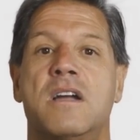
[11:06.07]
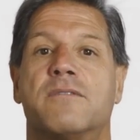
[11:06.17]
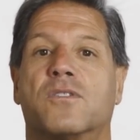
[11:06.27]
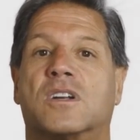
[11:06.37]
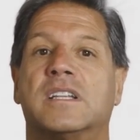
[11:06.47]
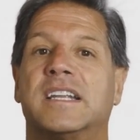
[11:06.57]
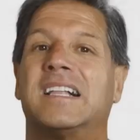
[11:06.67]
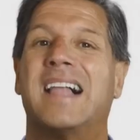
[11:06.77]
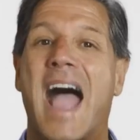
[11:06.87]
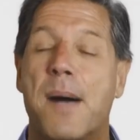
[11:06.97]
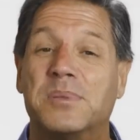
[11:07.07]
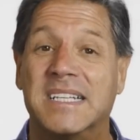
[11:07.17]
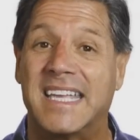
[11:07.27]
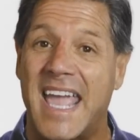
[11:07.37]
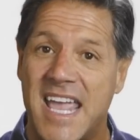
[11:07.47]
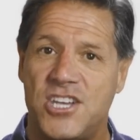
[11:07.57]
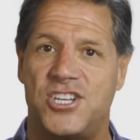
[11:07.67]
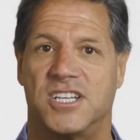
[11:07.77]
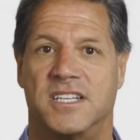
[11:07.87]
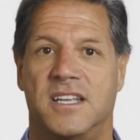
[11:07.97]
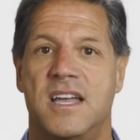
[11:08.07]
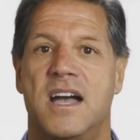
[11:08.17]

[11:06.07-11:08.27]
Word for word: for Clinical Application